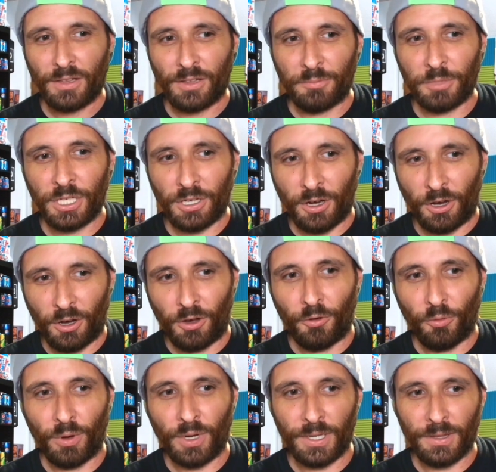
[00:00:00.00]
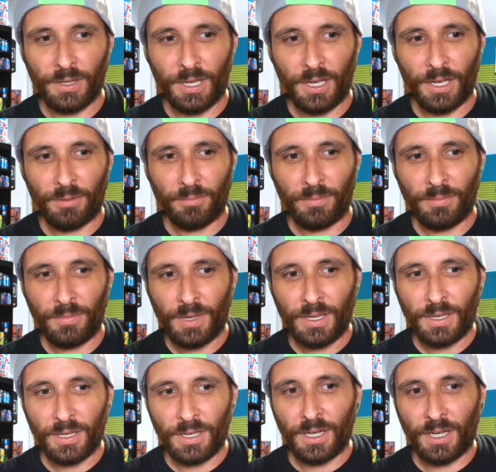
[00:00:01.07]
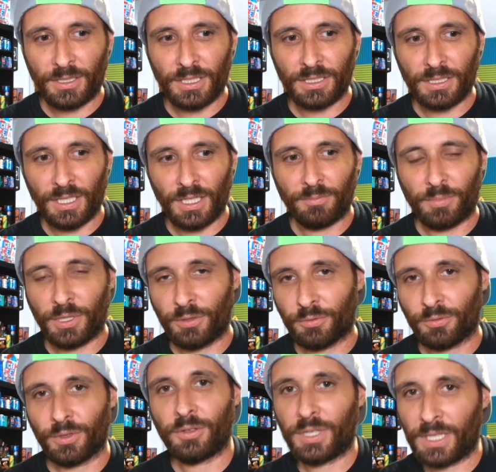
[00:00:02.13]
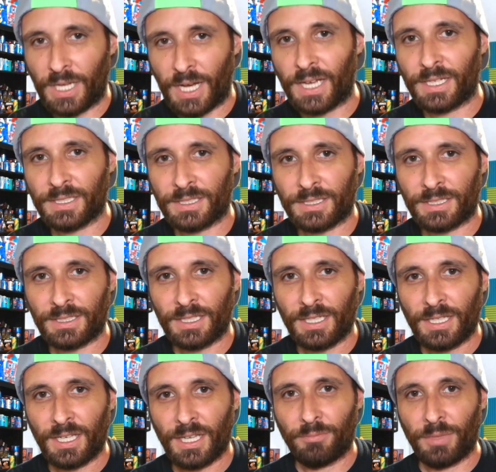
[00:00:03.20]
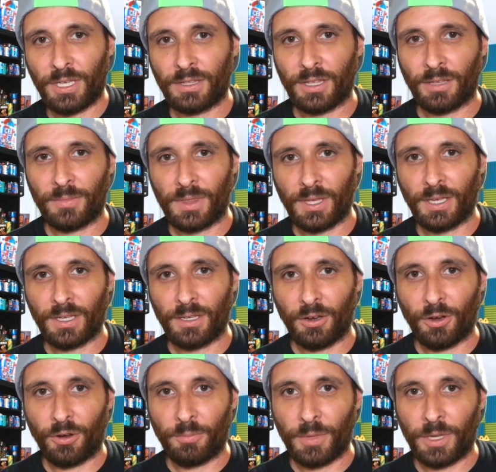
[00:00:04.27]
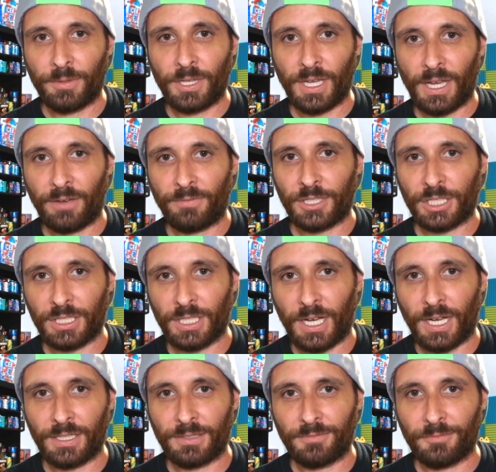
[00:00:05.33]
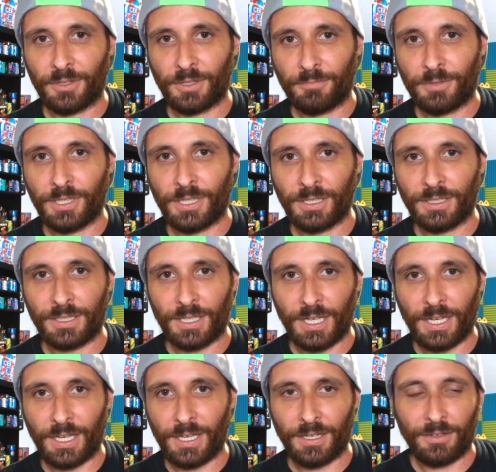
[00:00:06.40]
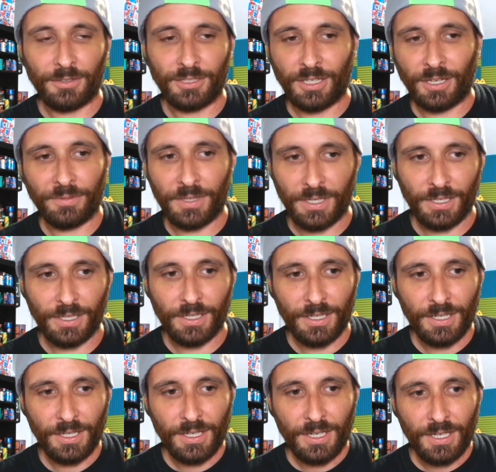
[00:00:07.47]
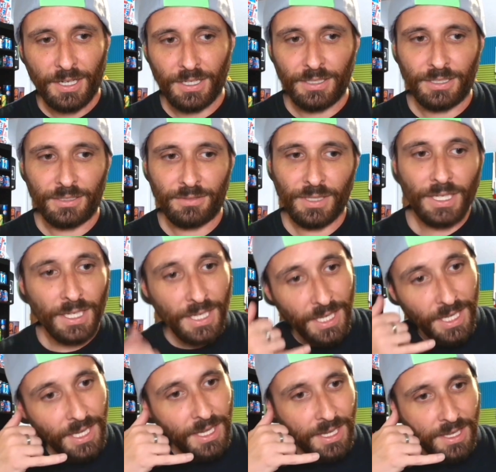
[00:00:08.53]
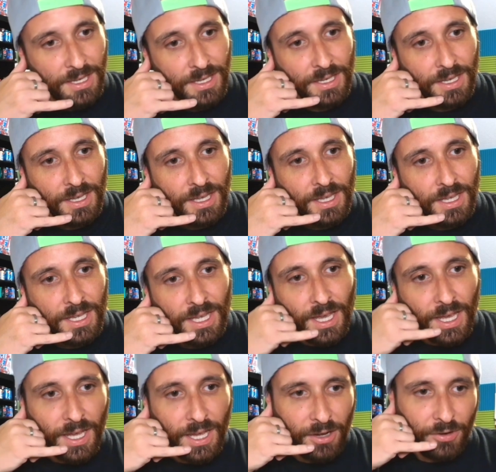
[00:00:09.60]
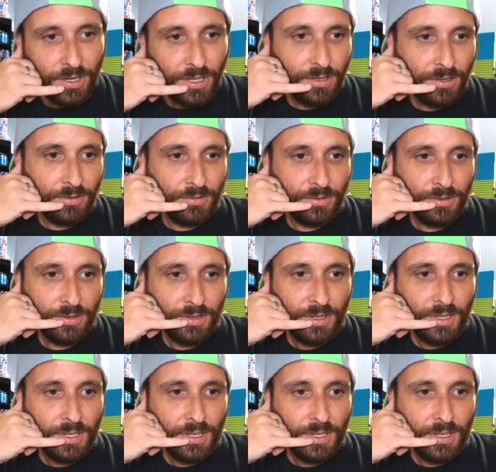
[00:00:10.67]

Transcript: Let me call one of them, and I'll just like be really nice and make them think, oh, maybe they have a shot with me today or something, and just be, hey, yeah, how are you?